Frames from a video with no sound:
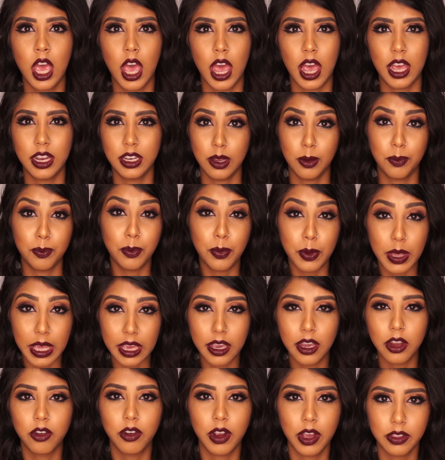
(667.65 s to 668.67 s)
end up
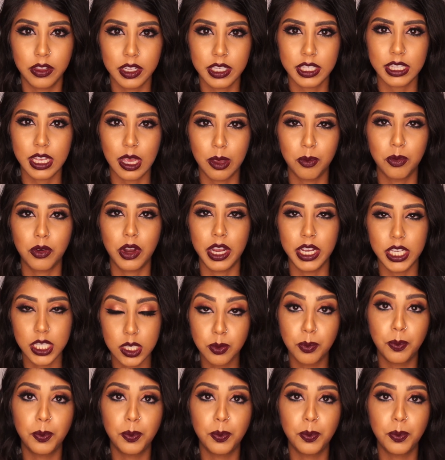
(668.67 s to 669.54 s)
being around the same price,